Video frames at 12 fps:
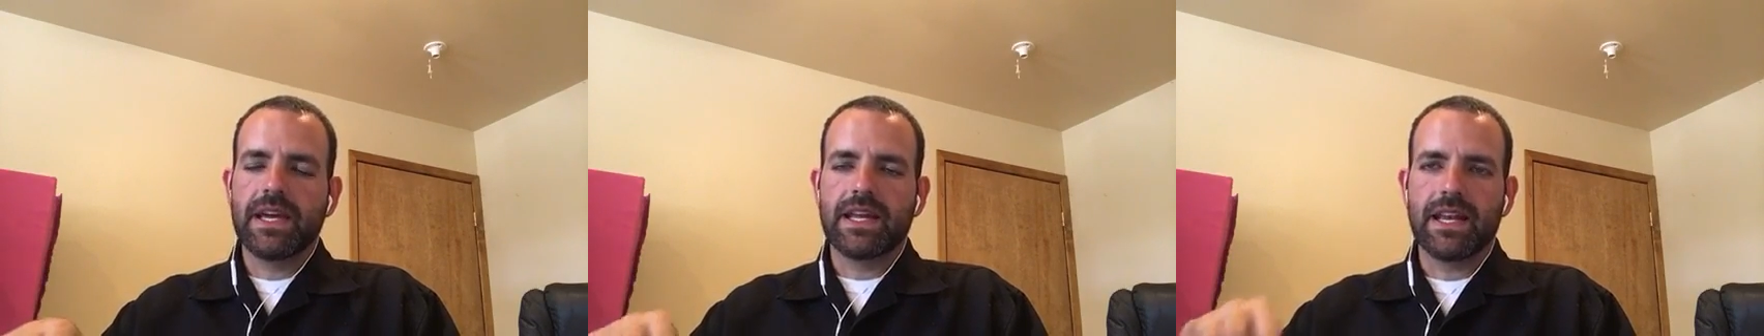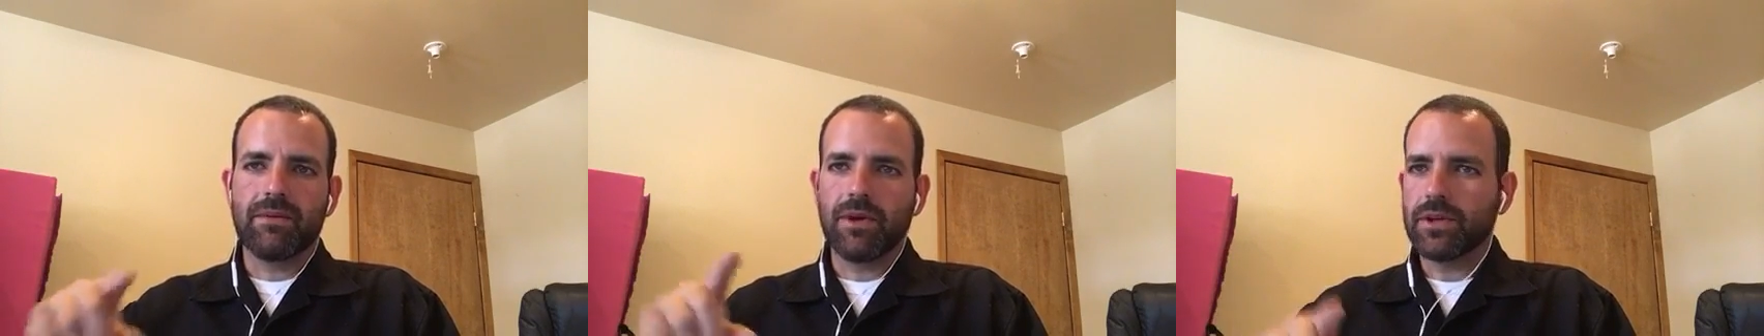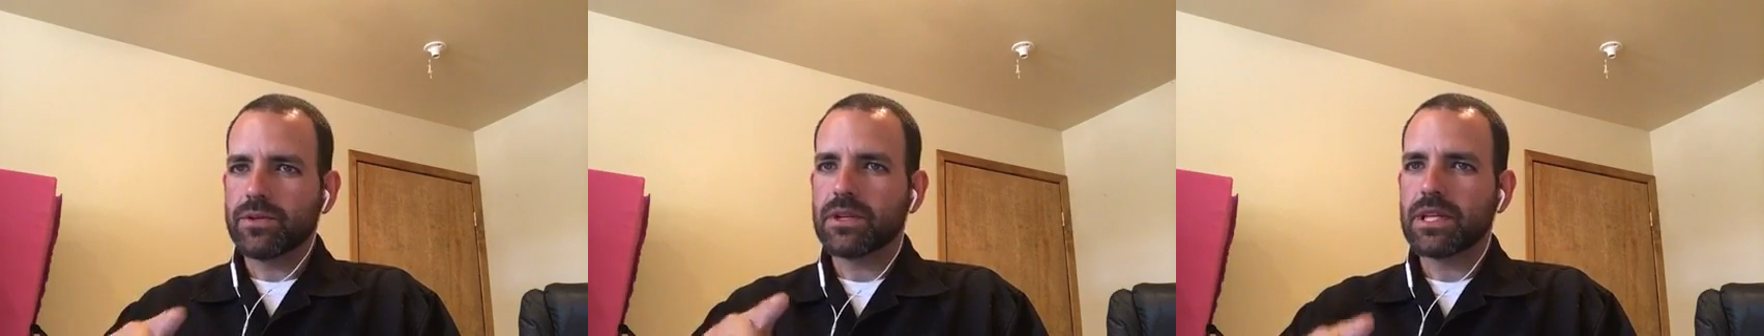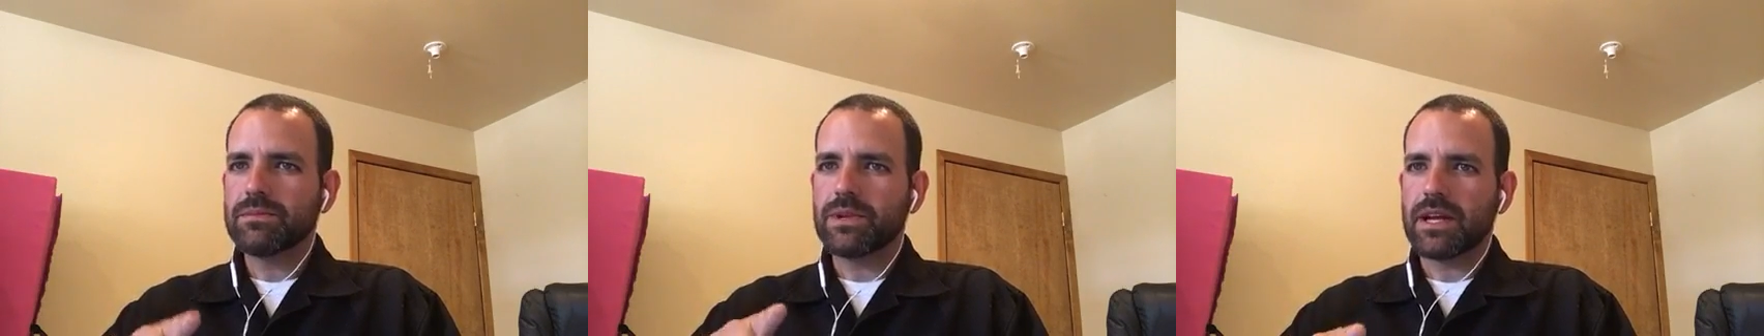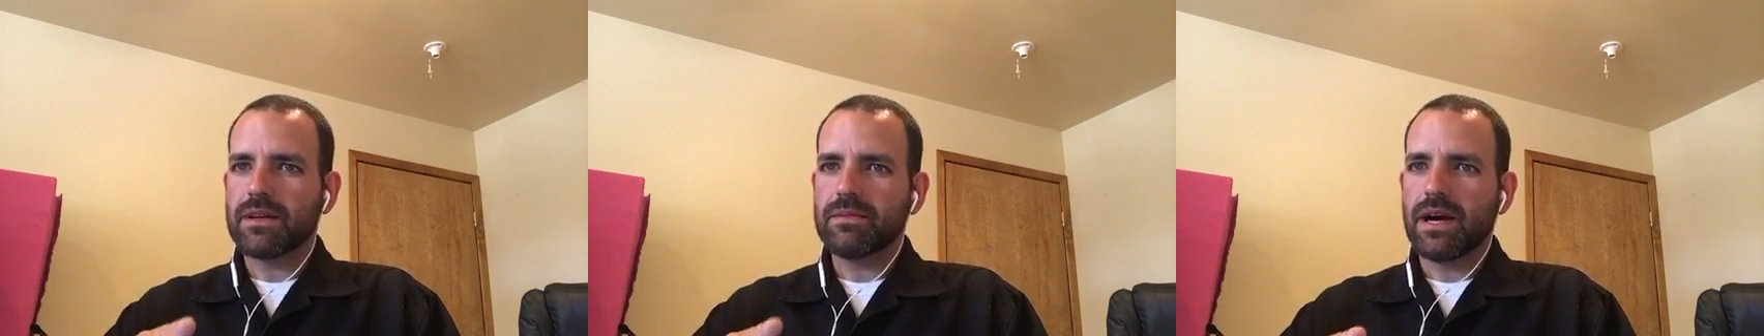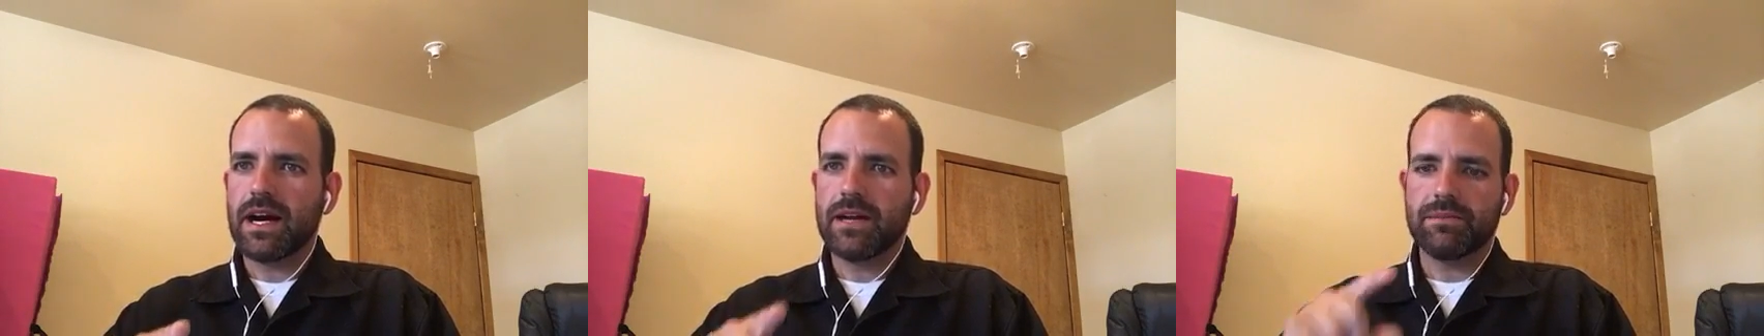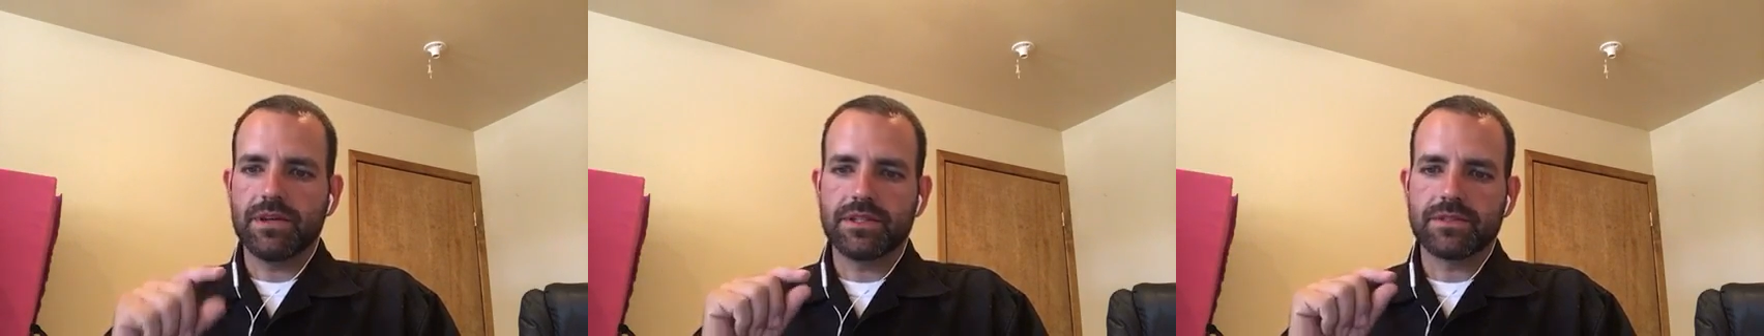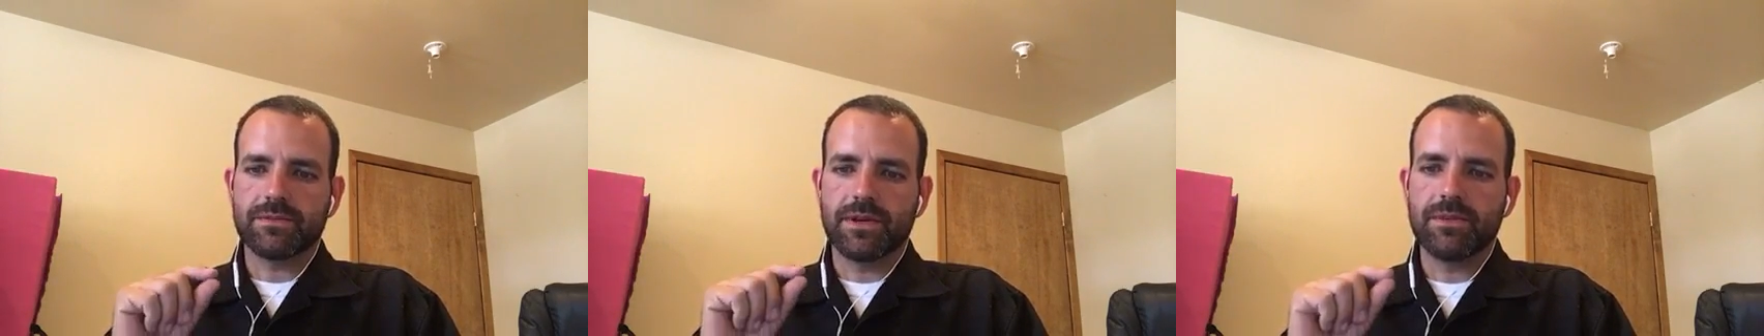And I want you to keep that in mind
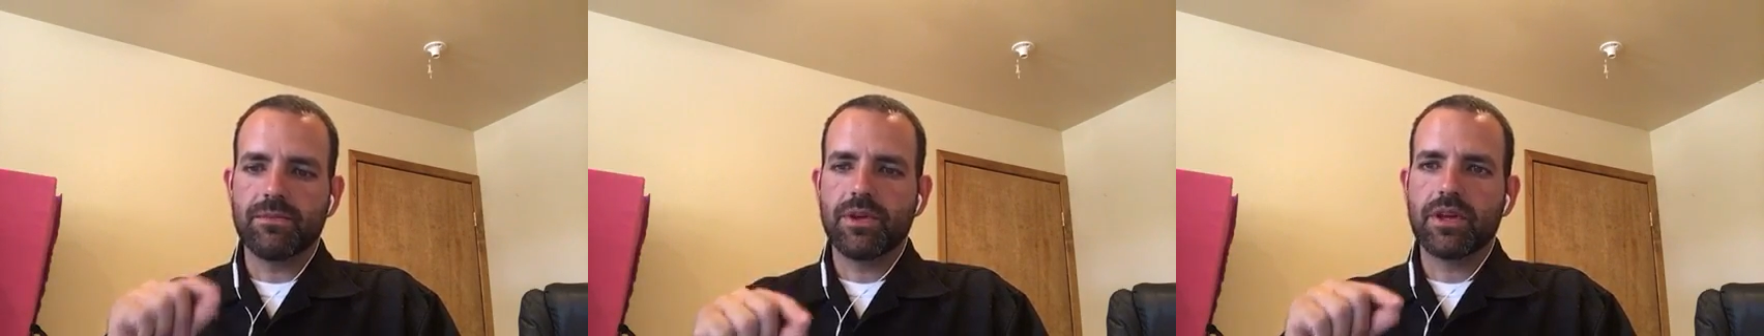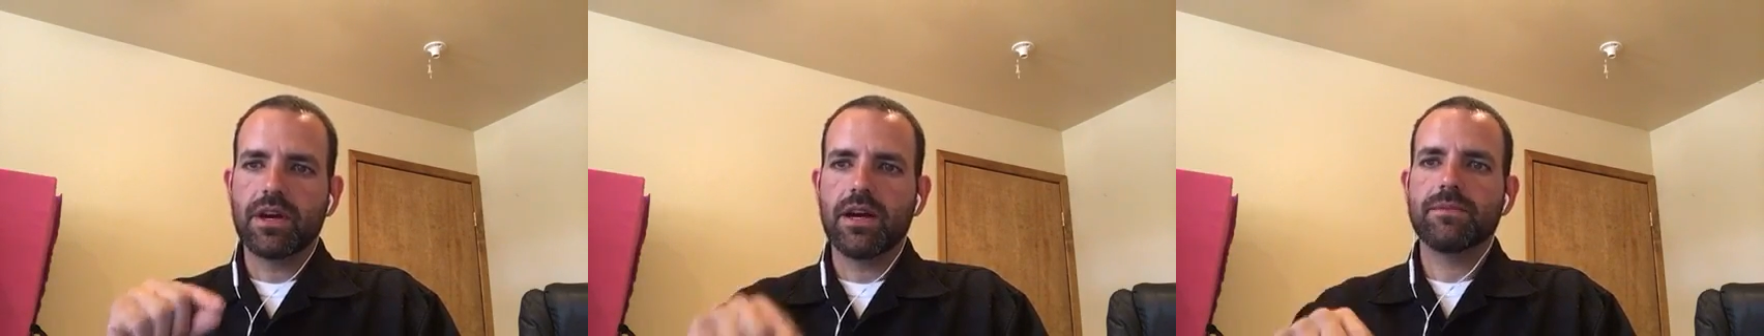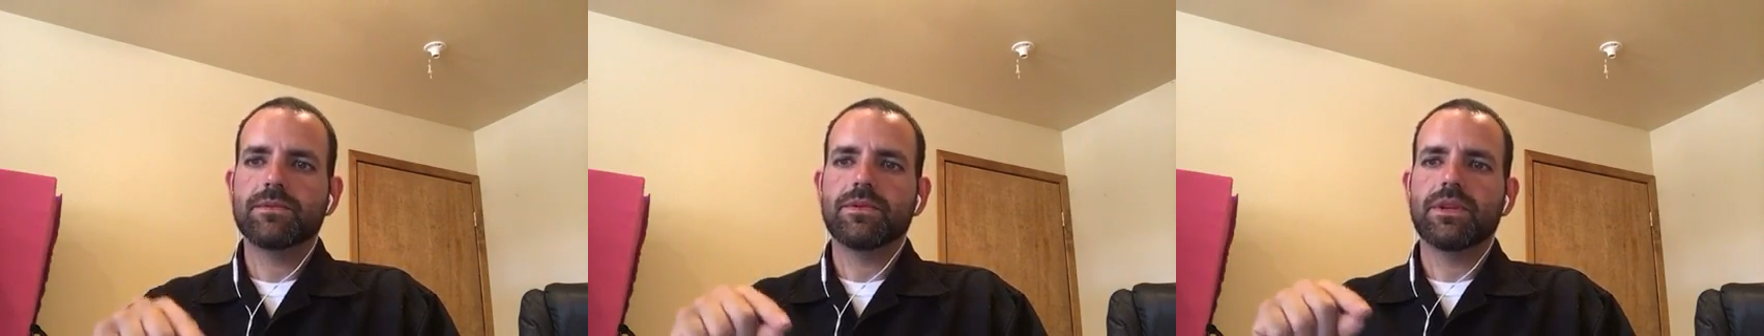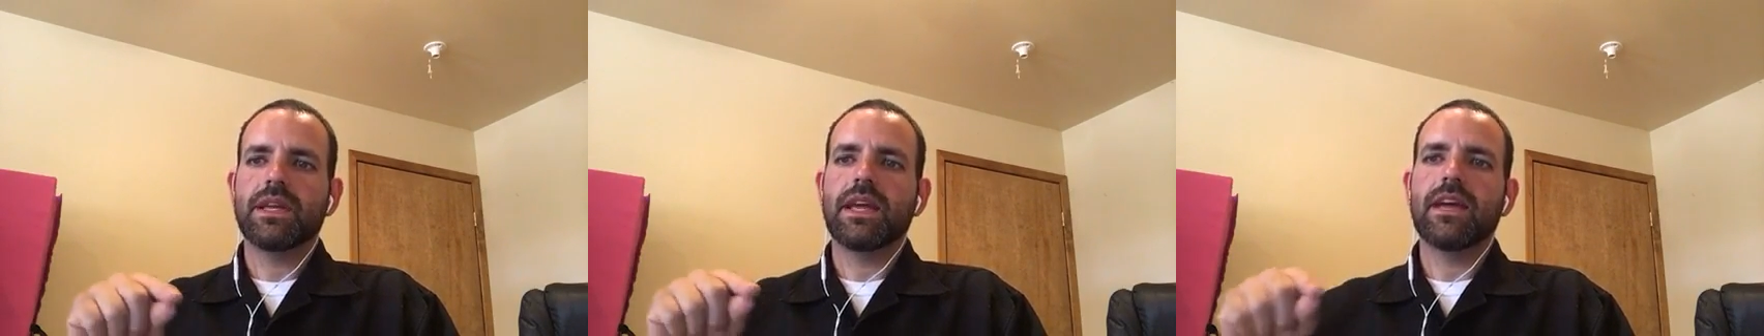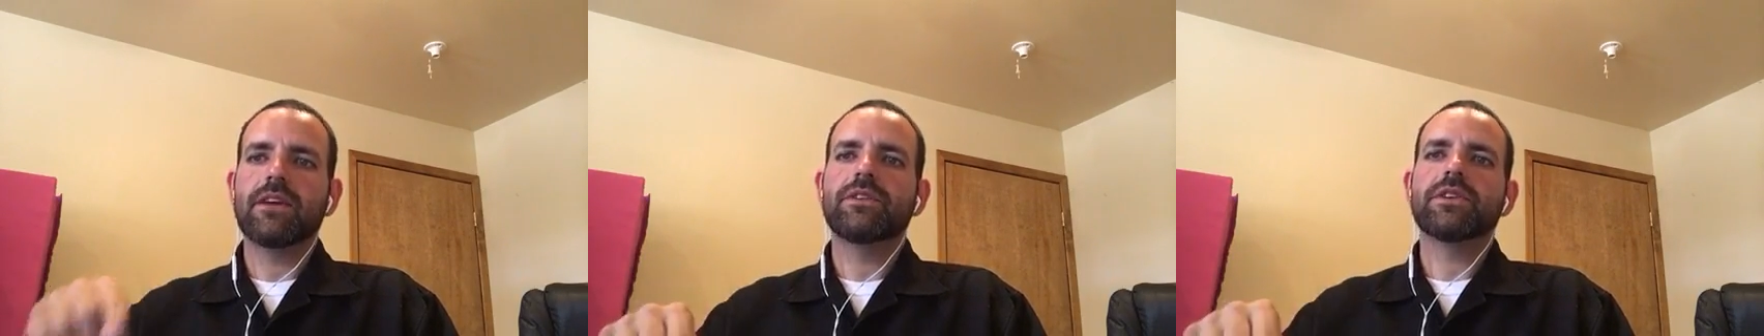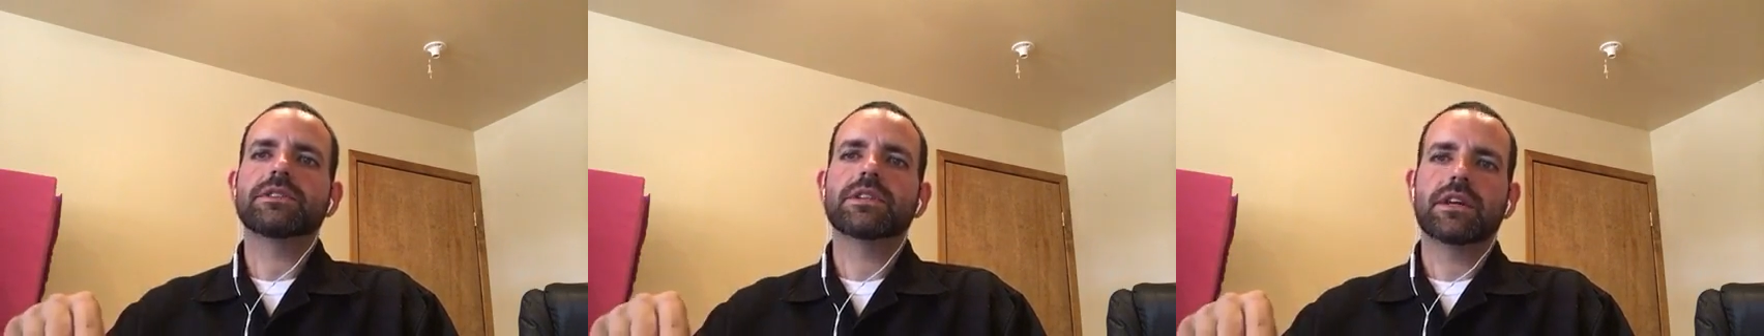because when we come to the Aryan's